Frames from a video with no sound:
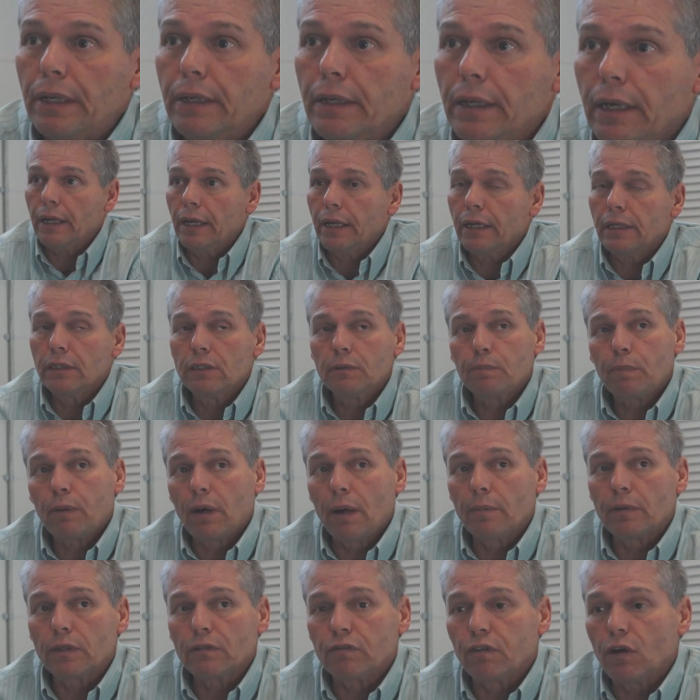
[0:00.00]
and his
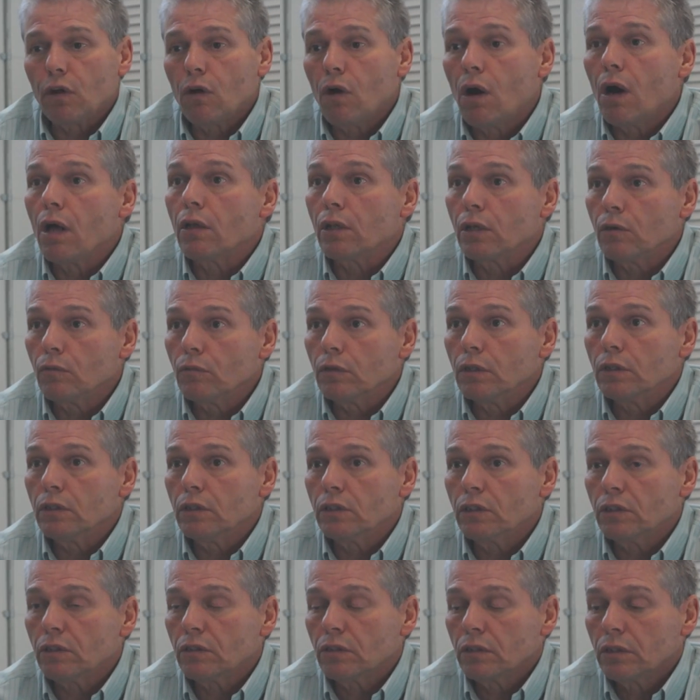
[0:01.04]
premise for calling
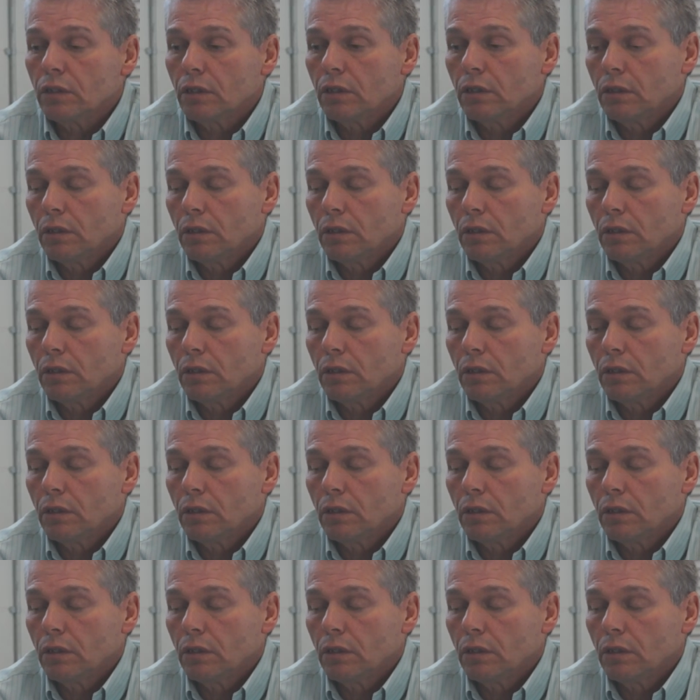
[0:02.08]
was